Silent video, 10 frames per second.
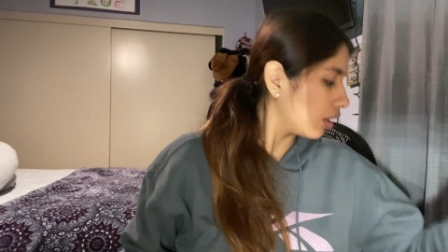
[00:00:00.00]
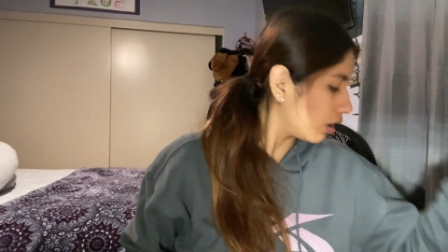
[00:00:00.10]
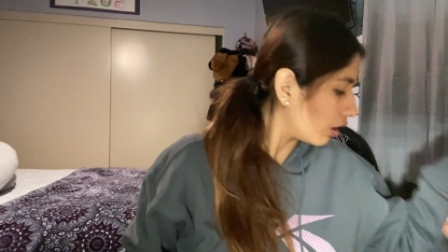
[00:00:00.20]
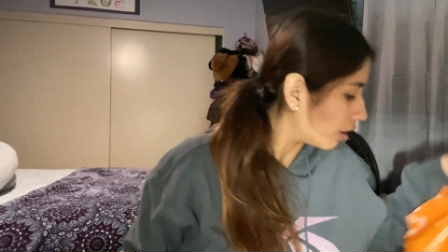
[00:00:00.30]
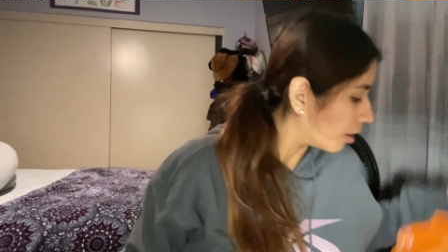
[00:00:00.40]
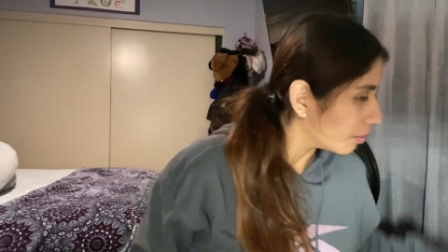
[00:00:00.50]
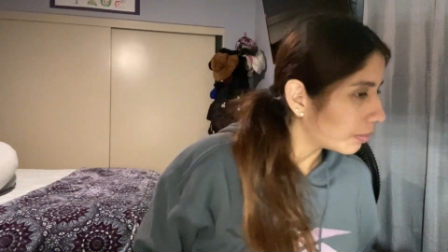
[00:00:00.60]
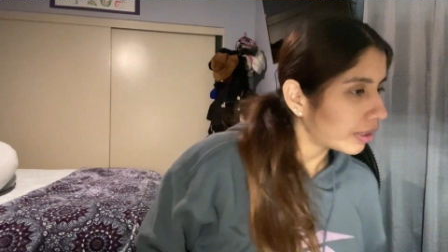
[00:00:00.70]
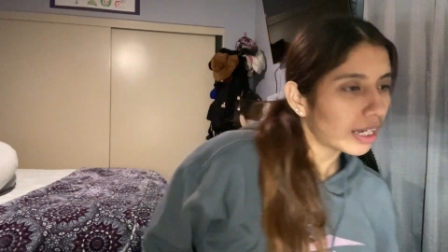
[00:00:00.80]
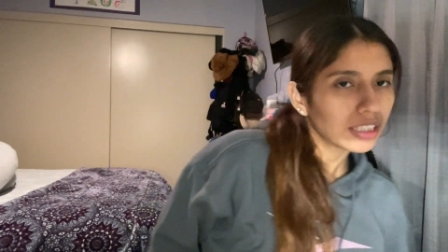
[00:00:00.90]
Um,
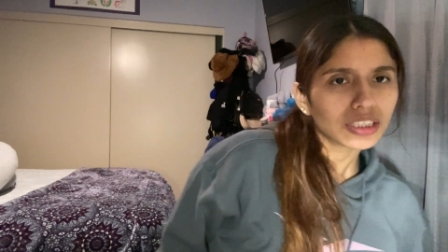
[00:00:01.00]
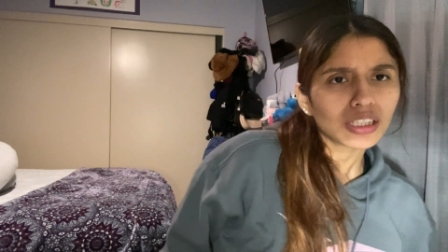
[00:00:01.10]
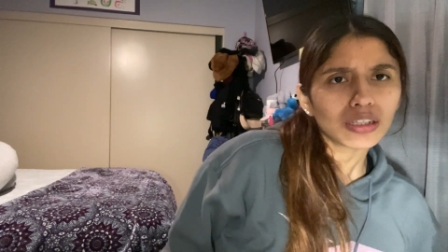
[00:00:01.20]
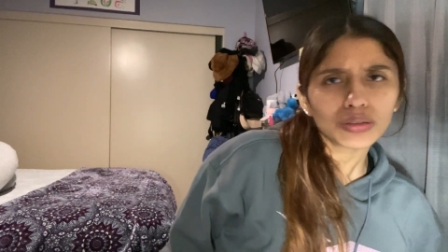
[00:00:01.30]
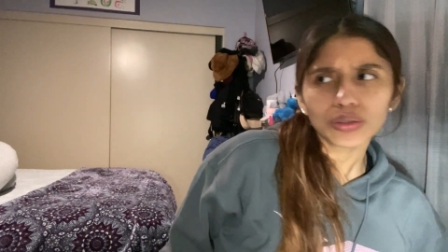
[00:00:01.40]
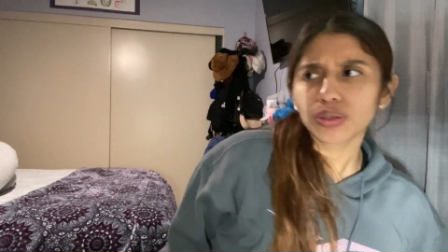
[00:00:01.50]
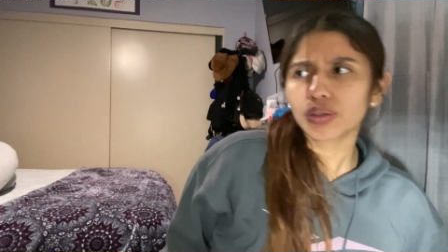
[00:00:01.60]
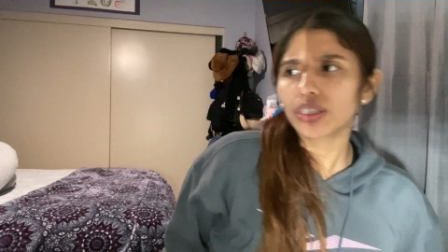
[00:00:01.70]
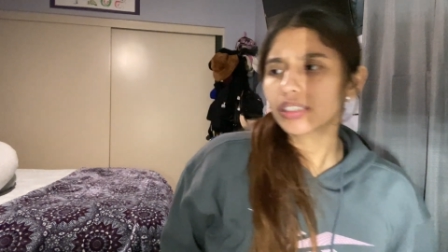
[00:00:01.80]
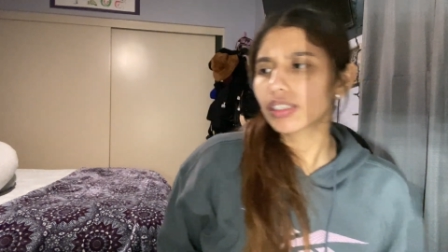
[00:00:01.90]
yeah, I just got those two
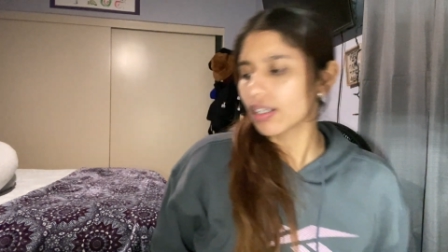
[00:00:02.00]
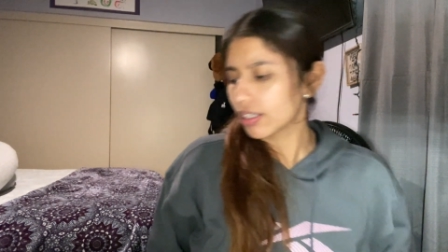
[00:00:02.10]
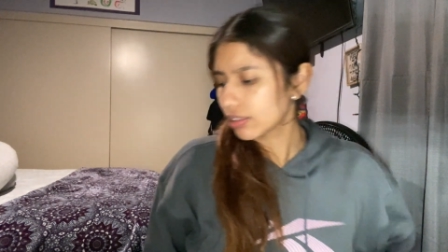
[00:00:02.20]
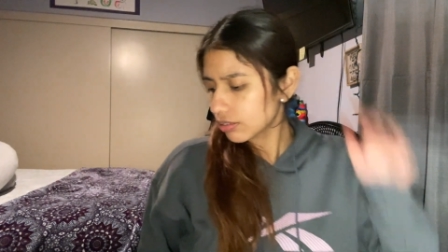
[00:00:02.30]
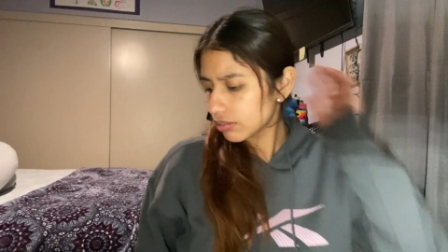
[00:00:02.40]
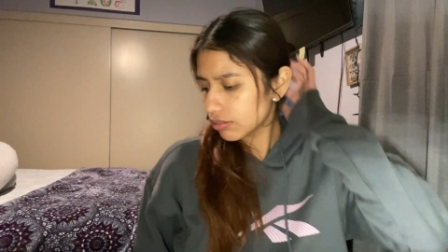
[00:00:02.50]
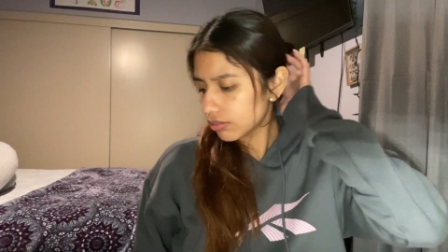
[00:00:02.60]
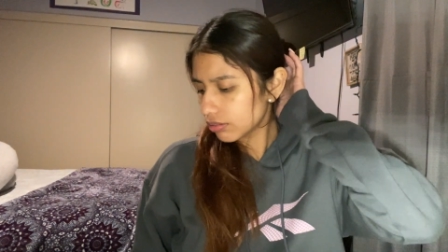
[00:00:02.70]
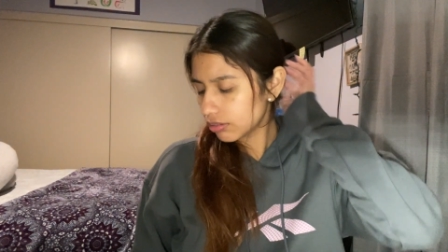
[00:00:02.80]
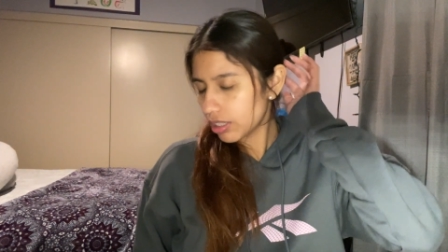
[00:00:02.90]
things at,
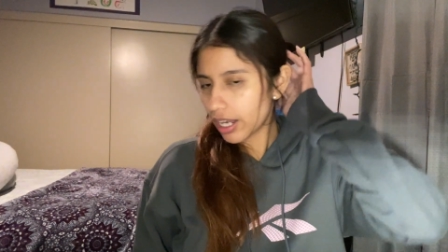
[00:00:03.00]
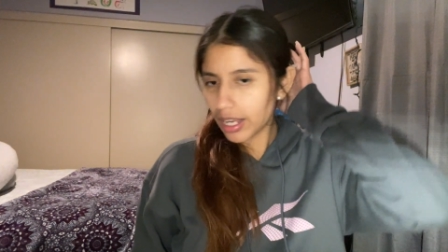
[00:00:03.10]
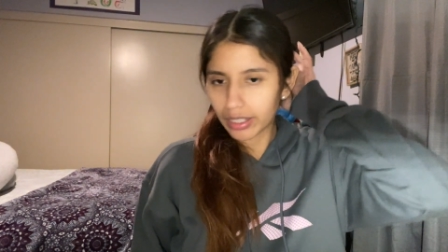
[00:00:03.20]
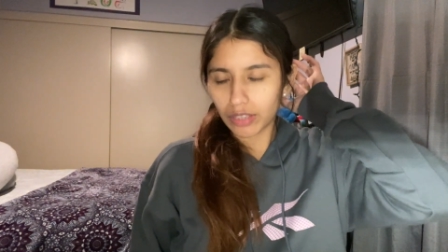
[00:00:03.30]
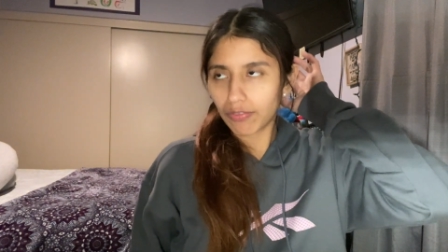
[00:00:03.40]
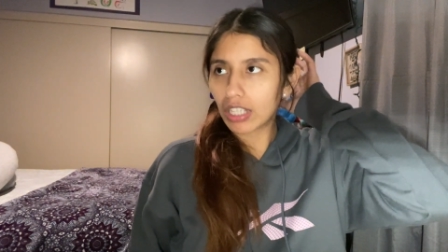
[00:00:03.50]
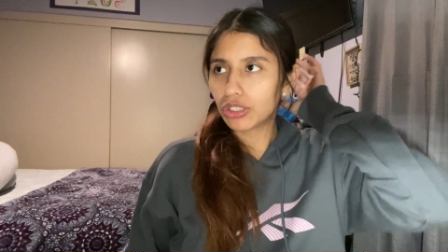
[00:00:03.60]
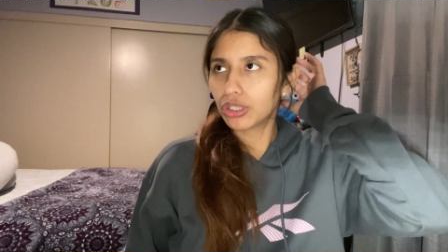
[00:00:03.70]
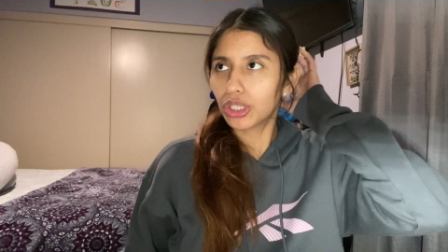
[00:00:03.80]
at Fashion